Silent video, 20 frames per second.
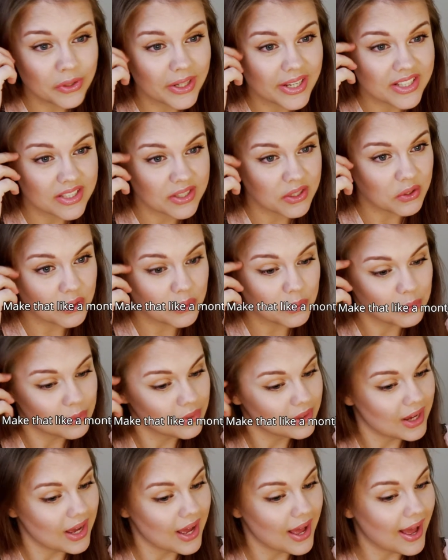days ago,
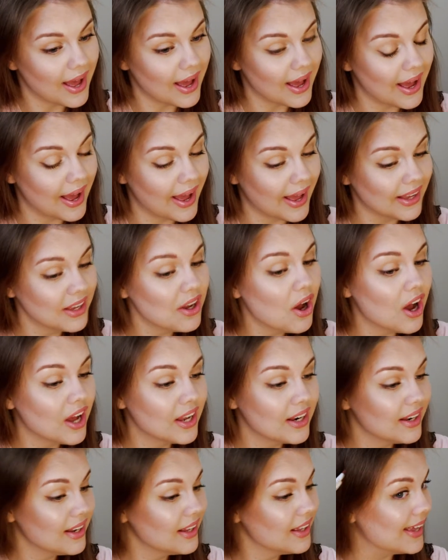I
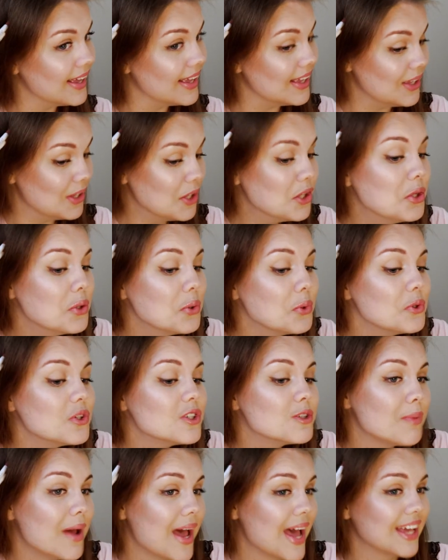got a
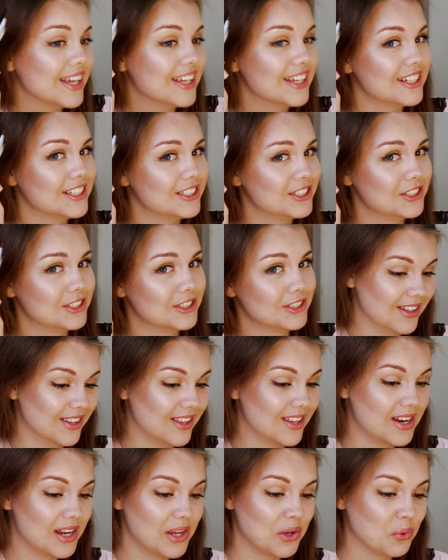huge package
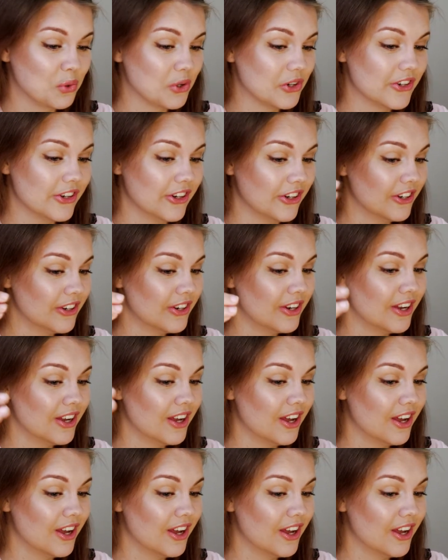that I ordered